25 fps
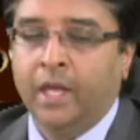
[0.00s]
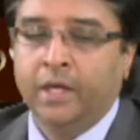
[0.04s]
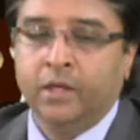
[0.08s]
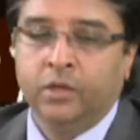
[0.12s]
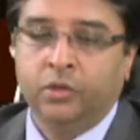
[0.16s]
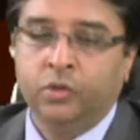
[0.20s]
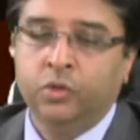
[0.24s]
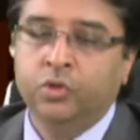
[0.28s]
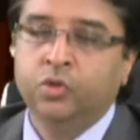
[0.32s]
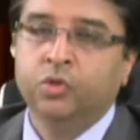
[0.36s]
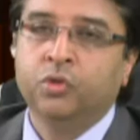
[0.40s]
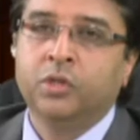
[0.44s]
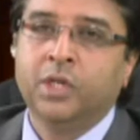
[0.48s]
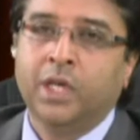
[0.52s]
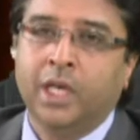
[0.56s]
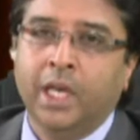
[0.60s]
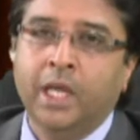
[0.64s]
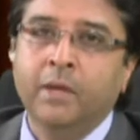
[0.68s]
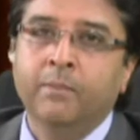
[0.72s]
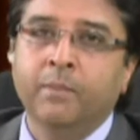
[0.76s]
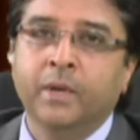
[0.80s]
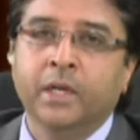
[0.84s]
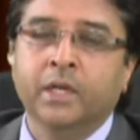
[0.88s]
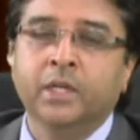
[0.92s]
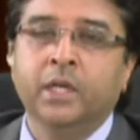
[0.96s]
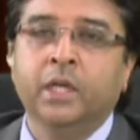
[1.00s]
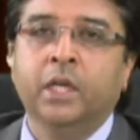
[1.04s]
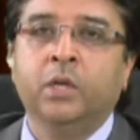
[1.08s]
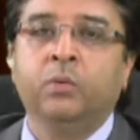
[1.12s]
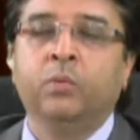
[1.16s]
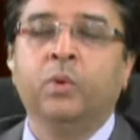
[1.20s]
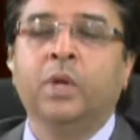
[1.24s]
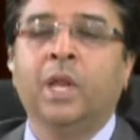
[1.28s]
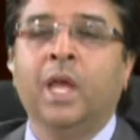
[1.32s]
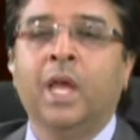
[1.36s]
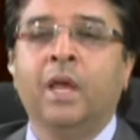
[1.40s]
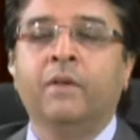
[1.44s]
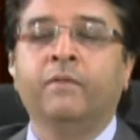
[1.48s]
You should claim it. It will
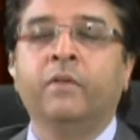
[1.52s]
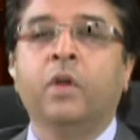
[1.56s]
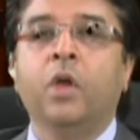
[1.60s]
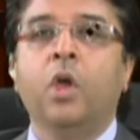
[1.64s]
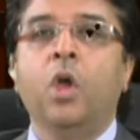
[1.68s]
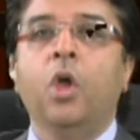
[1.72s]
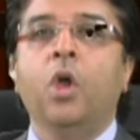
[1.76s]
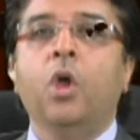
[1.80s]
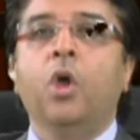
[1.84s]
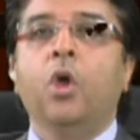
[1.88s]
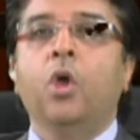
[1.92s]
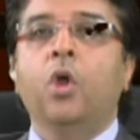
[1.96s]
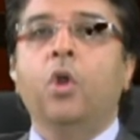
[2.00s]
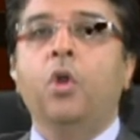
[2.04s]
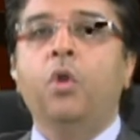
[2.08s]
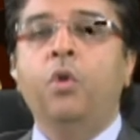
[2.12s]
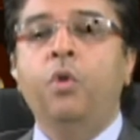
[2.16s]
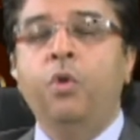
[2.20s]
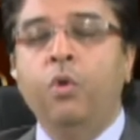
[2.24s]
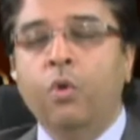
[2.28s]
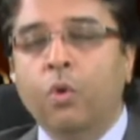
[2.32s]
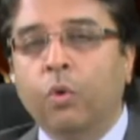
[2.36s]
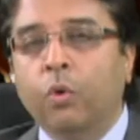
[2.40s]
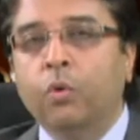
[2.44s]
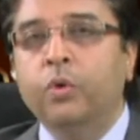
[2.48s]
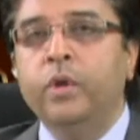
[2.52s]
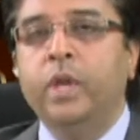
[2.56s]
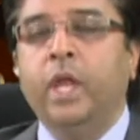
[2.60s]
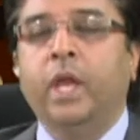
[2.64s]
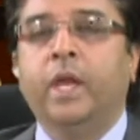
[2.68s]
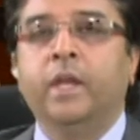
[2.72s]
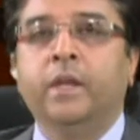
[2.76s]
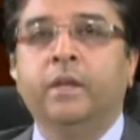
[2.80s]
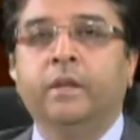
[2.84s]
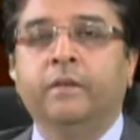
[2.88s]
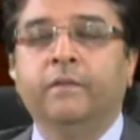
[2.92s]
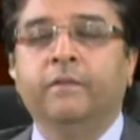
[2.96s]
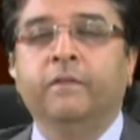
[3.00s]
have no
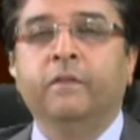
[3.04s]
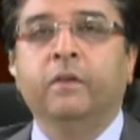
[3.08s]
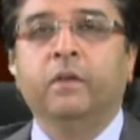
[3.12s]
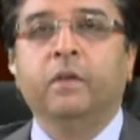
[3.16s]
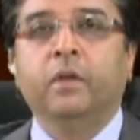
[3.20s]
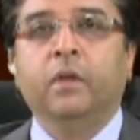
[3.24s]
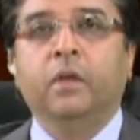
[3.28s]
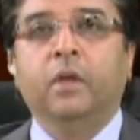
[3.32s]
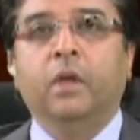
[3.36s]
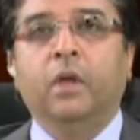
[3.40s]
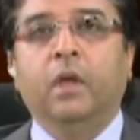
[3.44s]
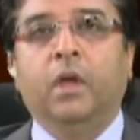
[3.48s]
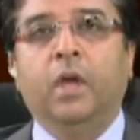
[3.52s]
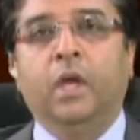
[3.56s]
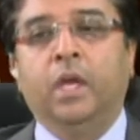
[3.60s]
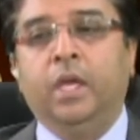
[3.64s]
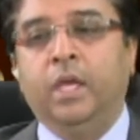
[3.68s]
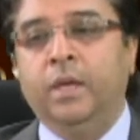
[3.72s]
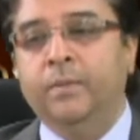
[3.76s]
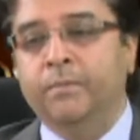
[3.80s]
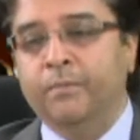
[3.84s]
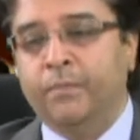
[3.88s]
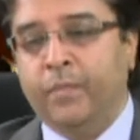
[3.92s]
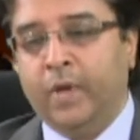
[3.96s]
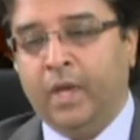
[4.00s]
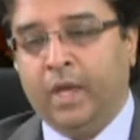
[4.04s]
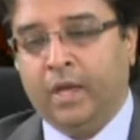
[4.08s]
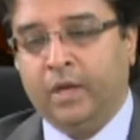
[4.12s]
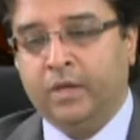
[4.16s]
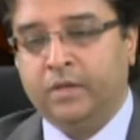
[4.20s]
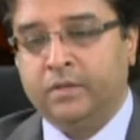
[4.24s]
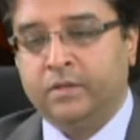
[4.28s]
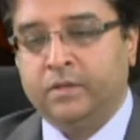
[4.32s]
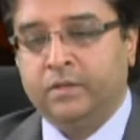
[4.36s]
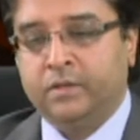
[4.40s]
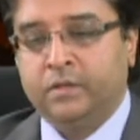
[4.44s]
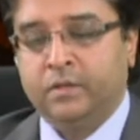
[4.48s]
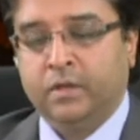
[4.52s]
negative impact
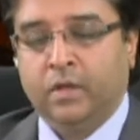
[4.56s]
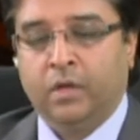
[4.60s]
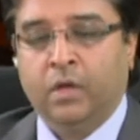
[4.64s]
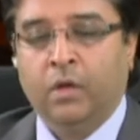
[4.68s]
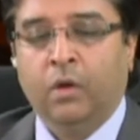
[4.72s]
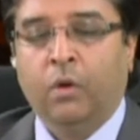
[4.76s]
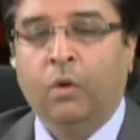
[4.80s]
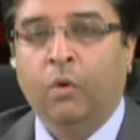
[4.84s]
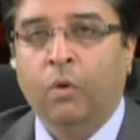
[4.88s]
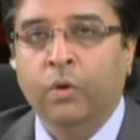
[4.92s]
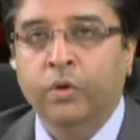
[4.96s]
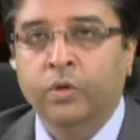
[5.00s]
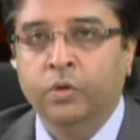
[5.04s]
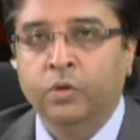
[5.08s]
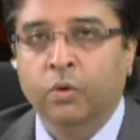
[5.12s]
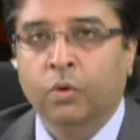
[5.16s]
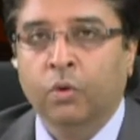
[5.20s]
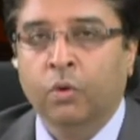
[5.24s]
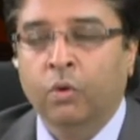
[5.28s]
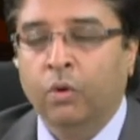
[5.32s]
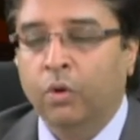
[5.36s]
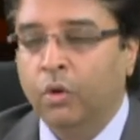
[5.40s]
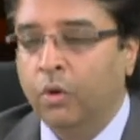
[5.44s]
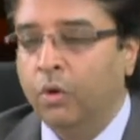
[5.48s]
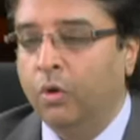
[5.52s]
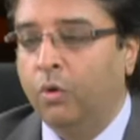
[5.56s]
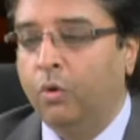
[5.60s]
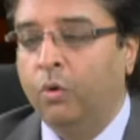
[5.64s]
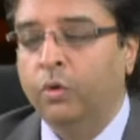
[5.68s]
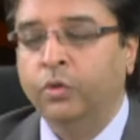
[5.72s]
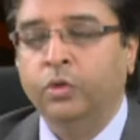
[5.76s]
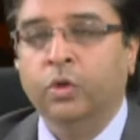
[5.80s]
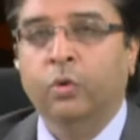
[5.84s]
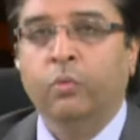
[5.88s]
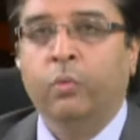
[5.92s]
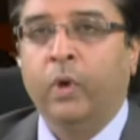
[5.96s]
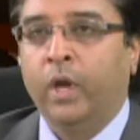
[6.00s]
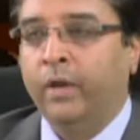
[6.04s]
on your or
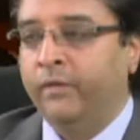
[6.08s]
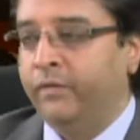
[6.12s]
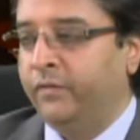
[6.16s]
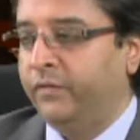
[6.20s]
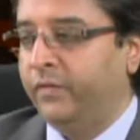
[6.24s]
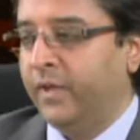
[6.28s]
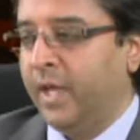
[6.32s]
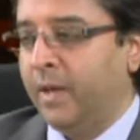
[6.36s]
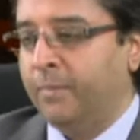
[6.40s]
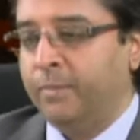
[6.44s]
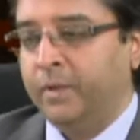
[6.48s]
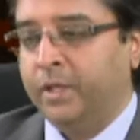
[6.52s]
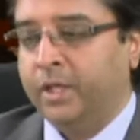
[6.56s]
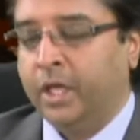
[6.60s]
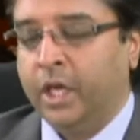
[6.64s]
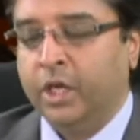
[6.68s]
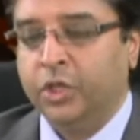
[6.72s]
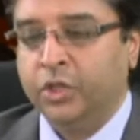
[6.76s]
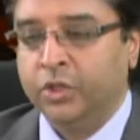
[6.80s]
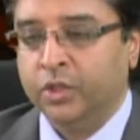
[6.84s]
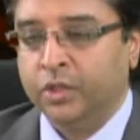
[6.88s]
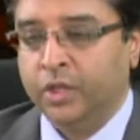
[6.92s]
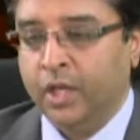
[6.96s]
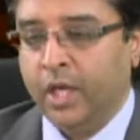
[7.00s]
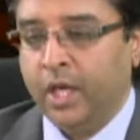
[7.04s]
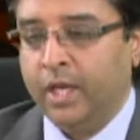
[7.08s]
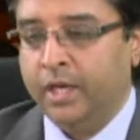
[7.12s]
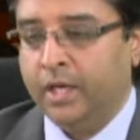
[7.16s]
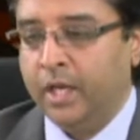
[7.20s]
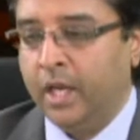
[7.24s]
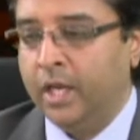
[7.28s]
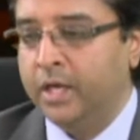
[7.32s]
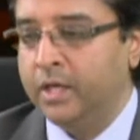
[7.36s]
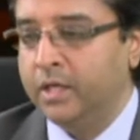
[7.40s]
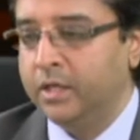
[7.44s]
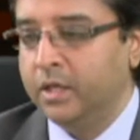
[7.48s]
your wife's application. And